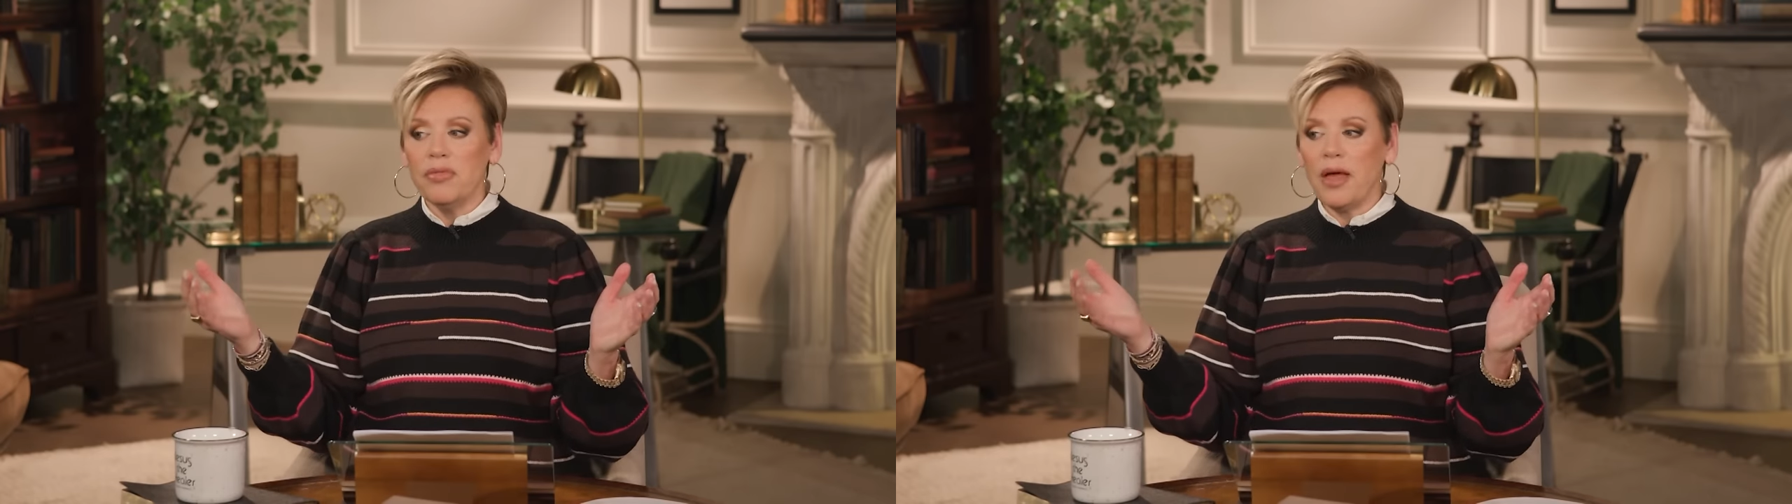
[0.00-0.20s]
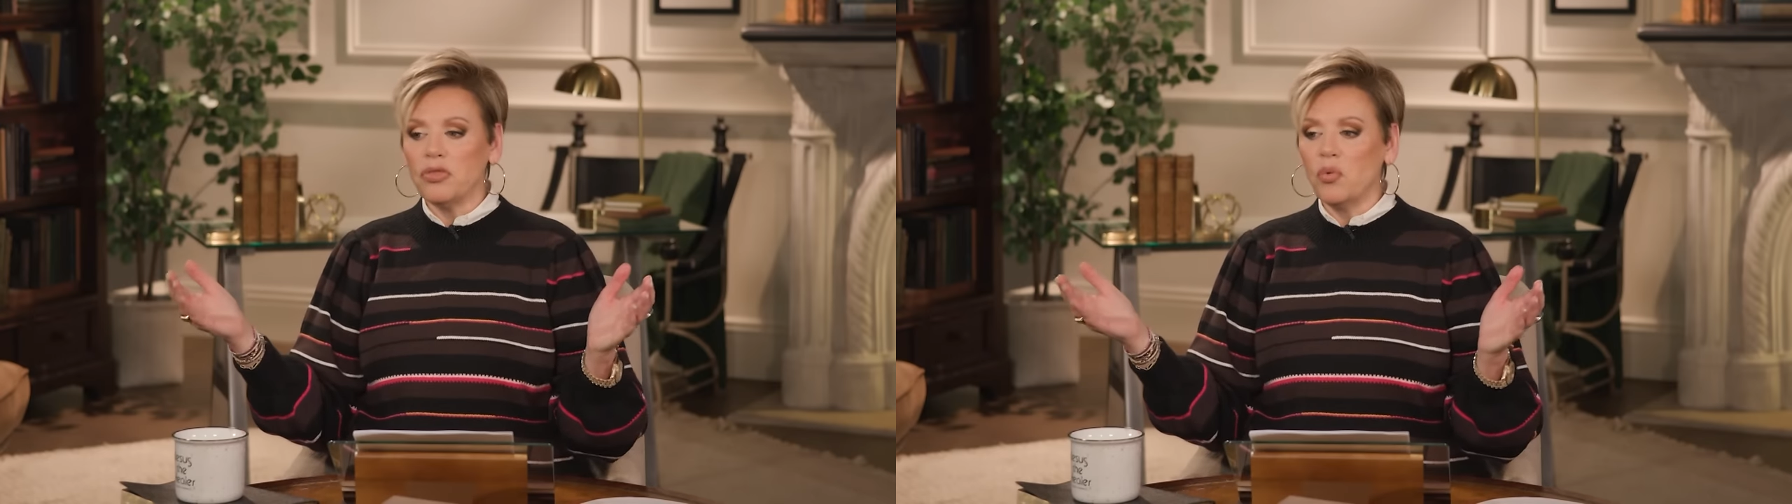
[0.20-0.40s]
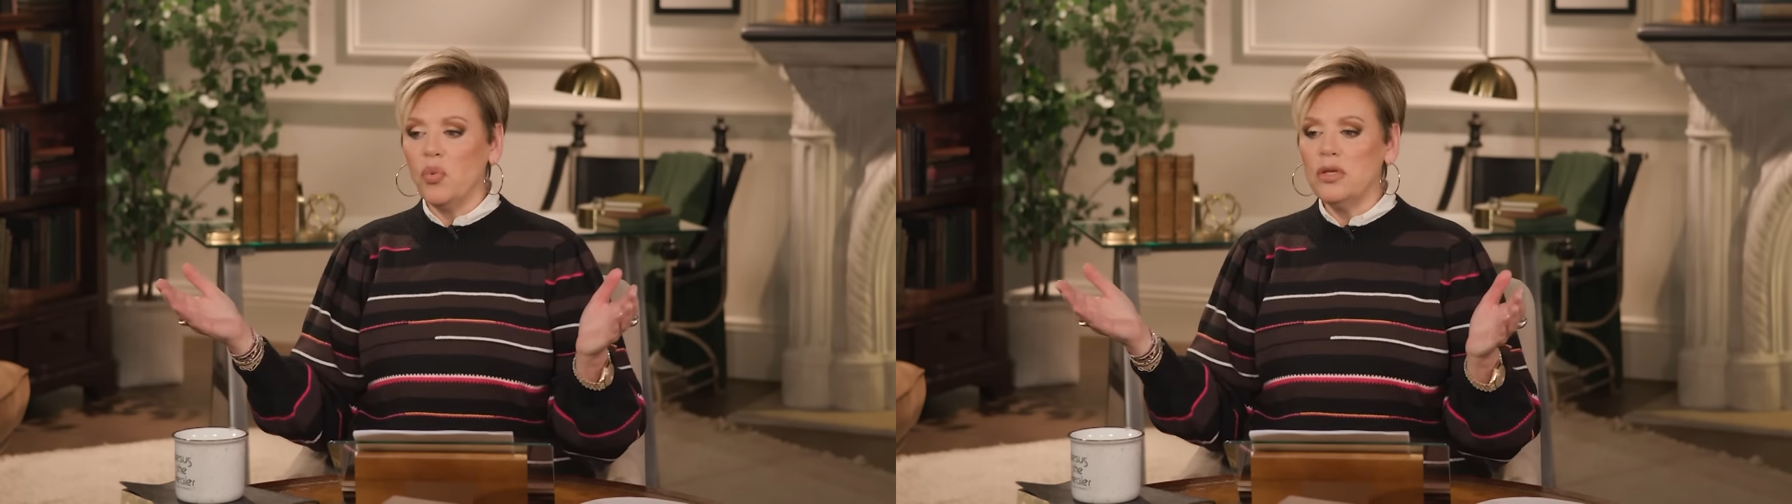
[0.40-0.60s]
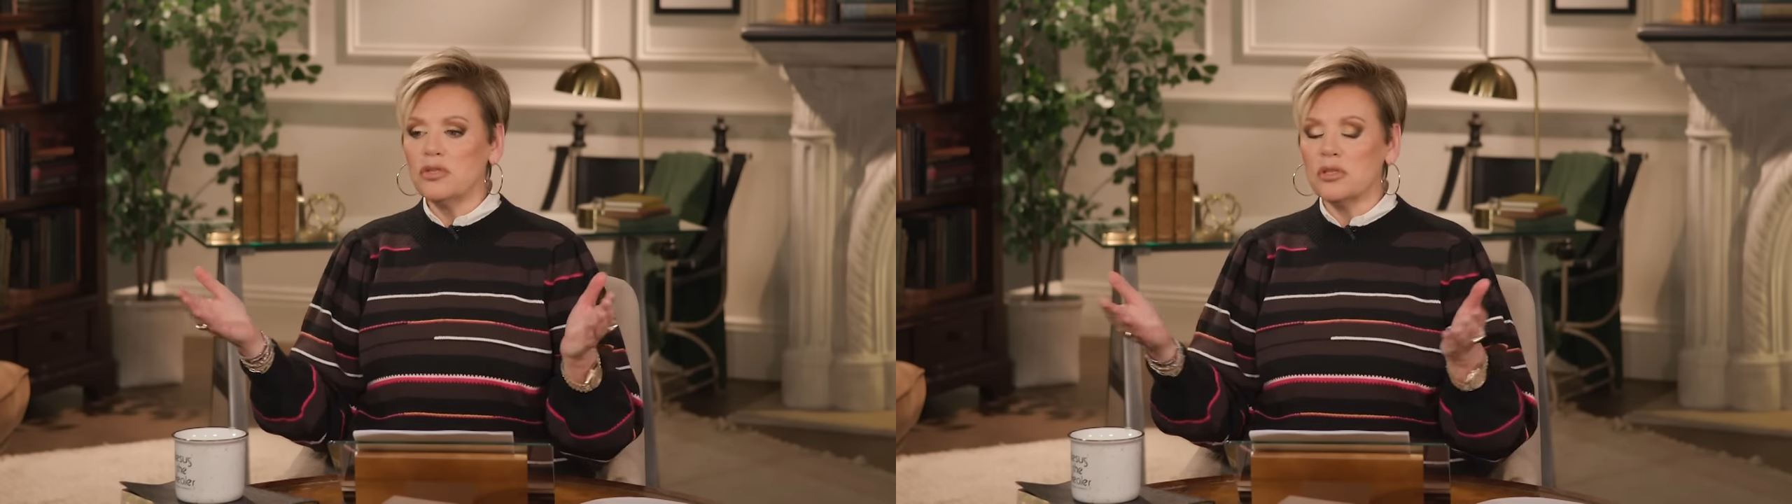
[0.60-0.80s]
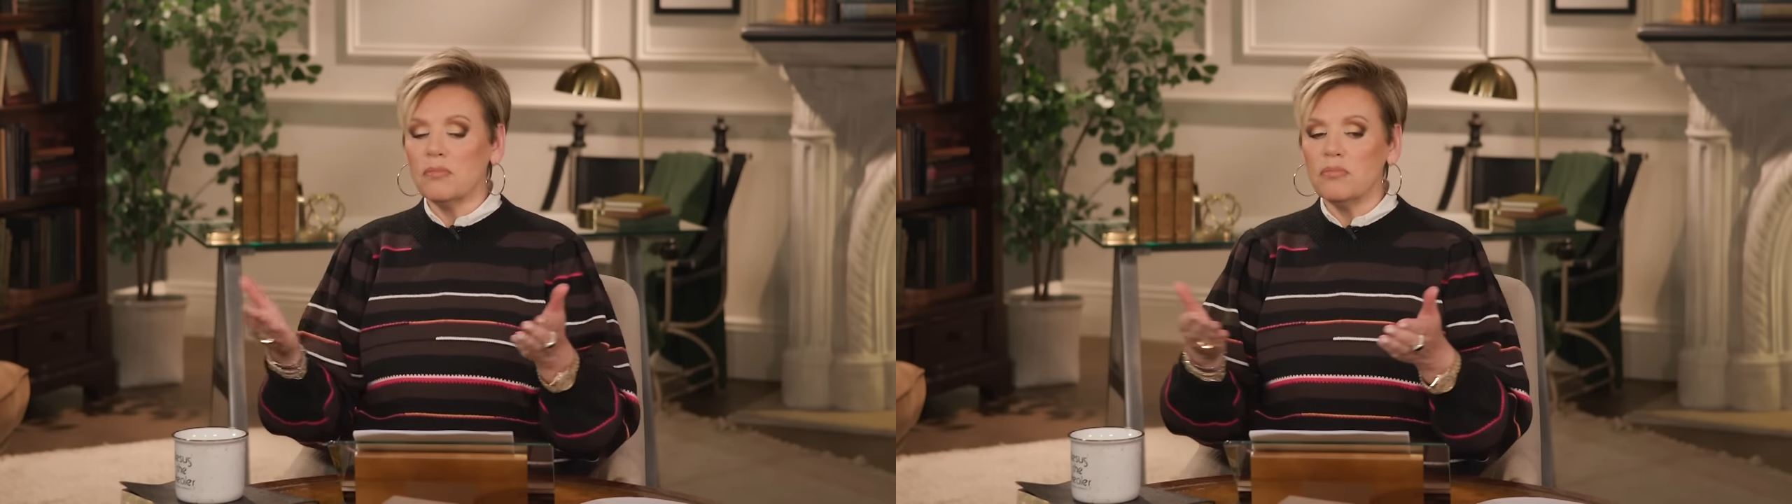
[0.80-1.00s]
without the
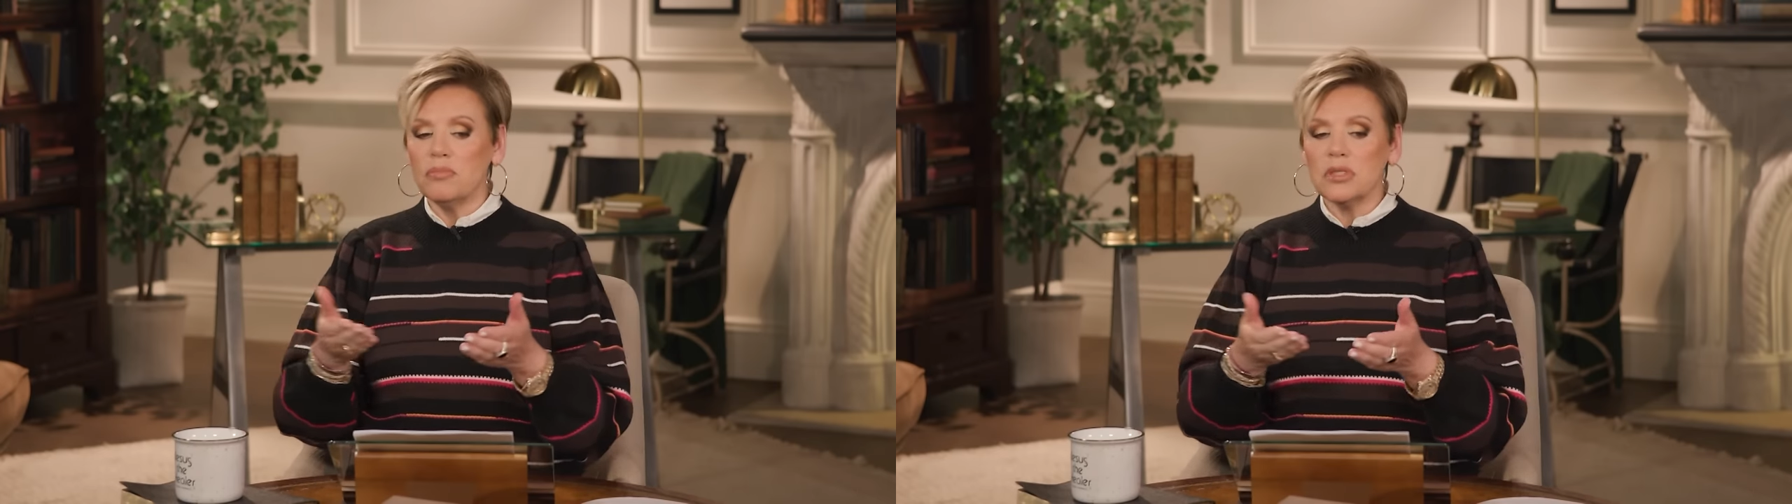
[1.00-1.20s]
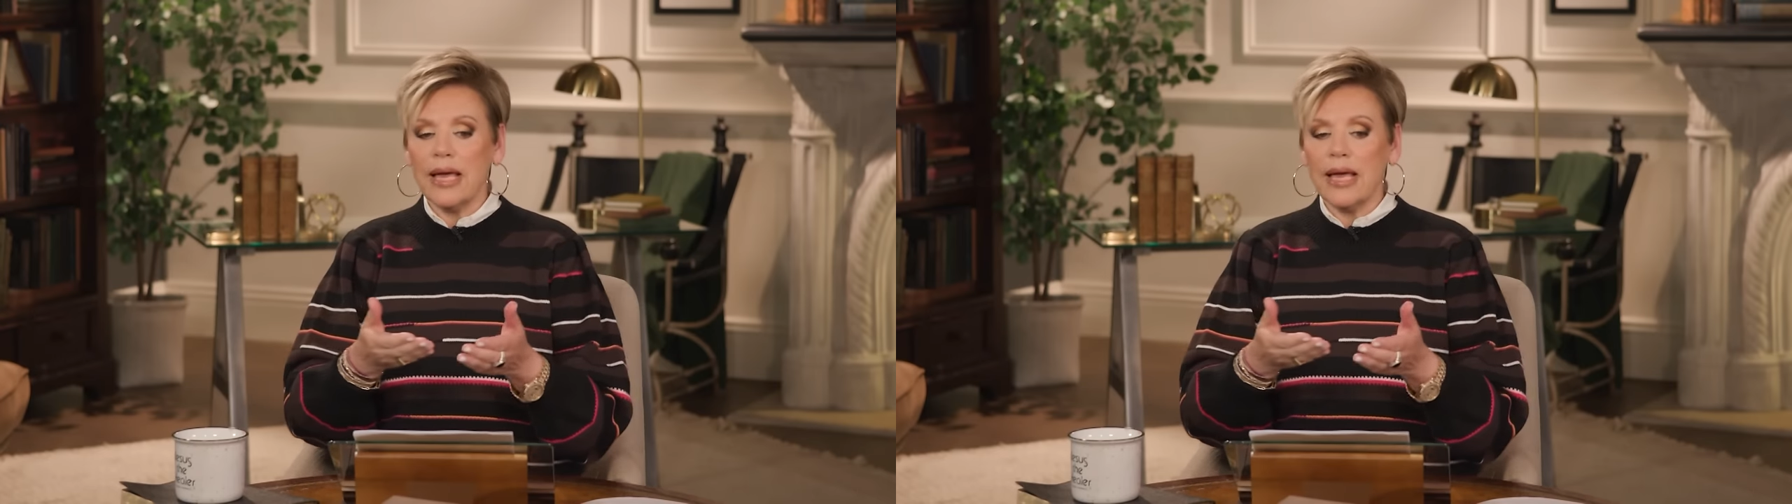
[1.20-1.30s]
wisdom